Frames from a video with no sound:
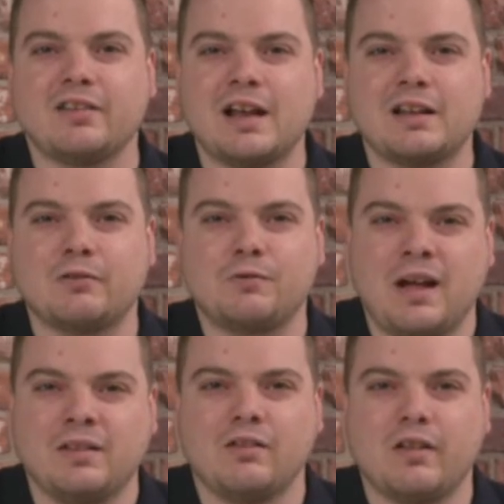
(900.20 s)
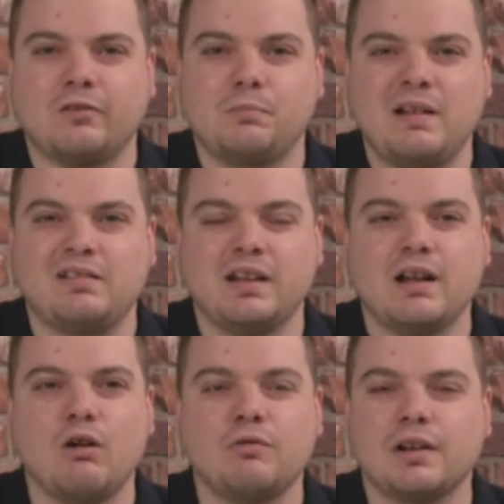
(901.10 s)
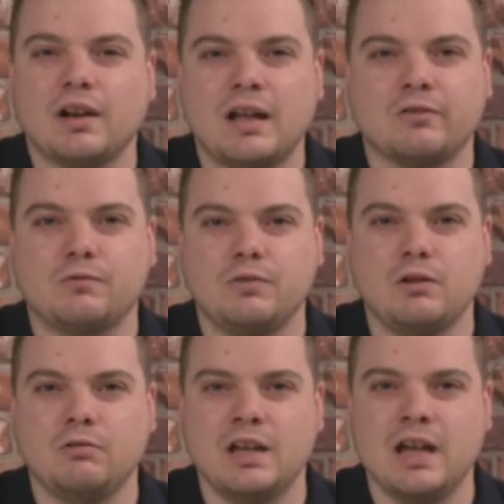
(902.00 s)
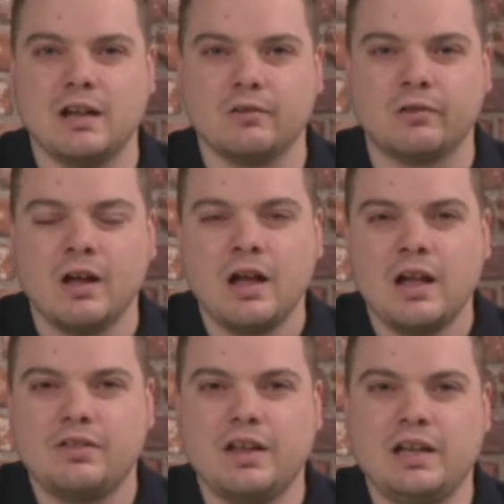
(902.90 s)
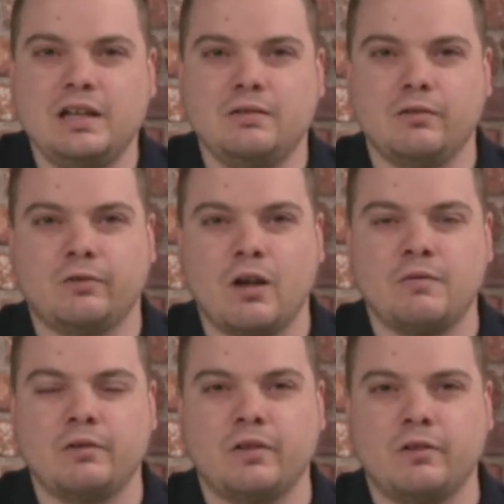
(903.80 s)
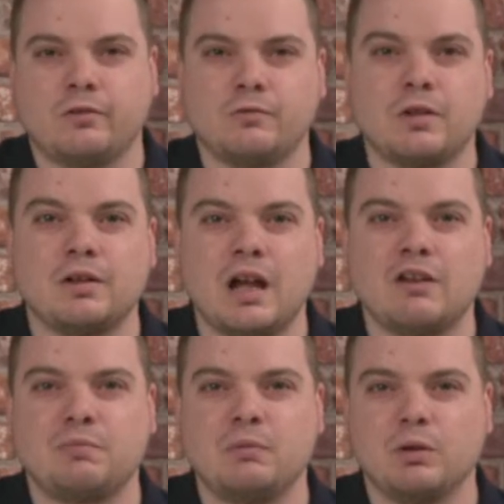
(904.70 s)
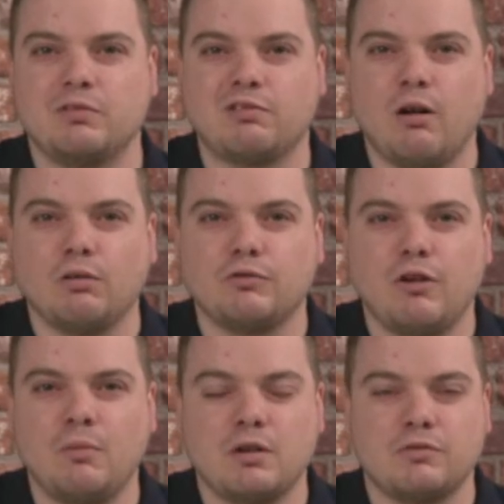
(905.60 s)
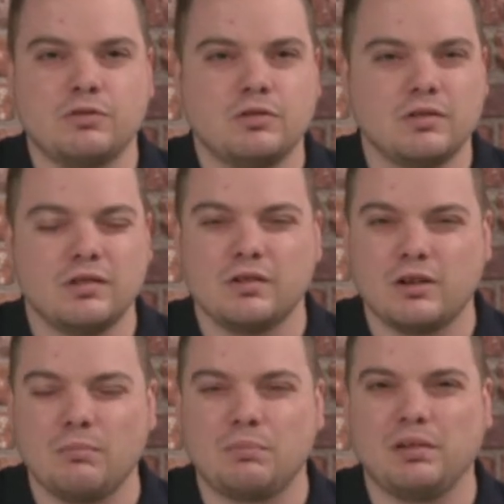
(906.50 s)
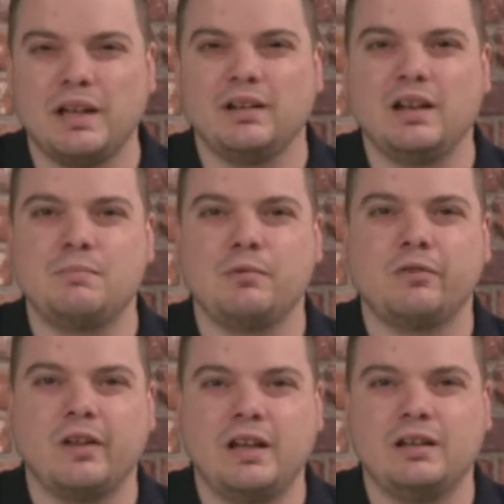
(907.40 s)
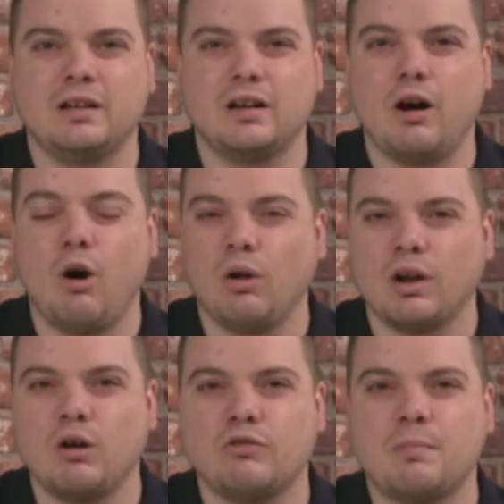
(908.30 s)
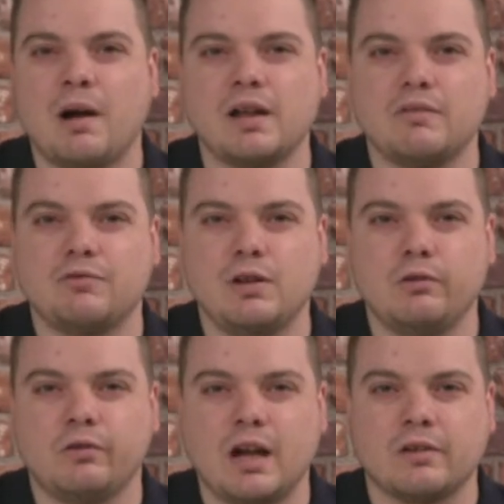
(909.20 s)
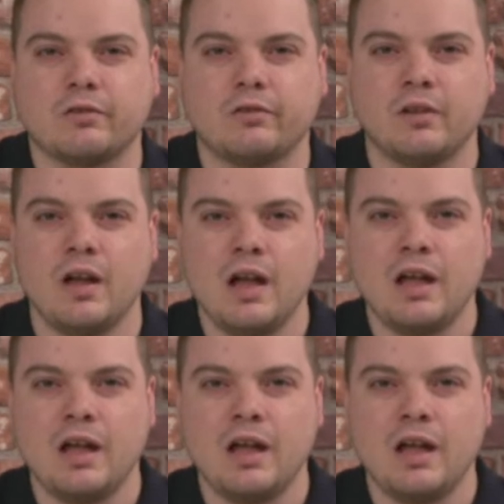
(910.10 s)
to get its fans, especially over the last few years the services that they have been withdrawn from have completely seen all over by enthusiasts.